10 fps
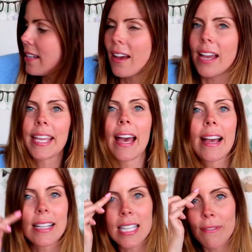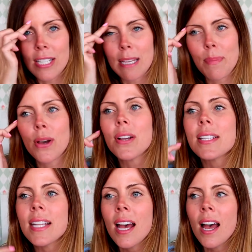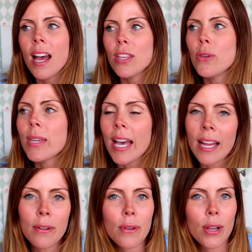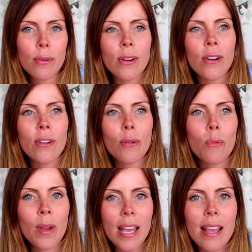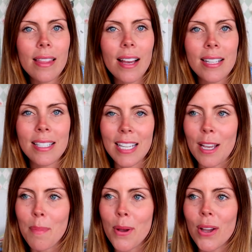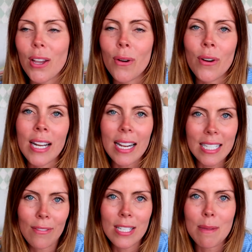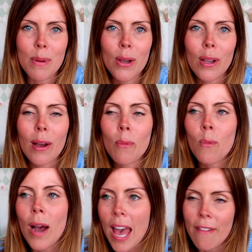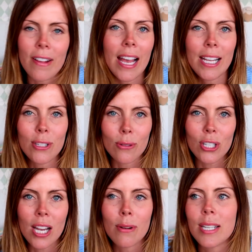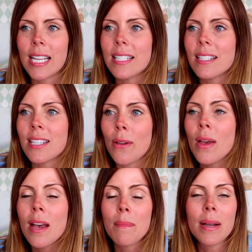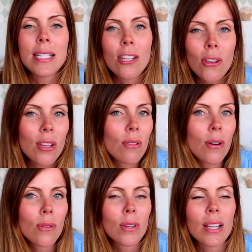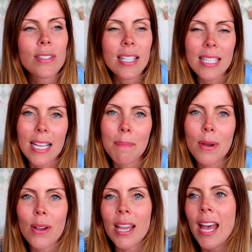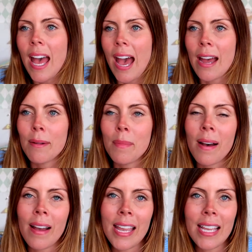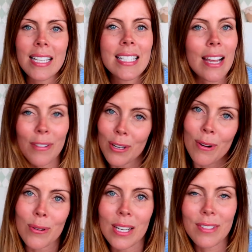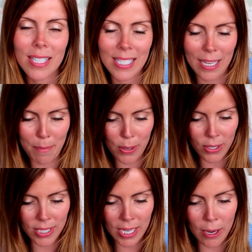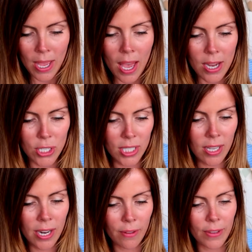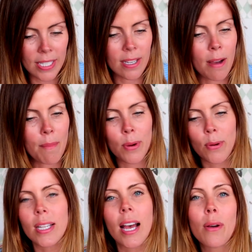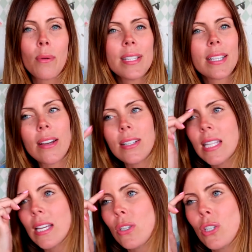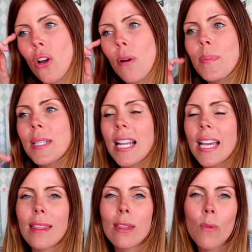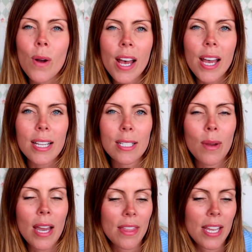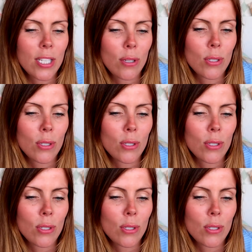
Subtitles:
like activity books. You cannot go wrong with a sticker book or an activity book, whatever age your child is. So my 2-year-old loves a sticker book, and my 7-year-old loves a sticker book. So just kind of examples, I always go to those shops like The Works, where they do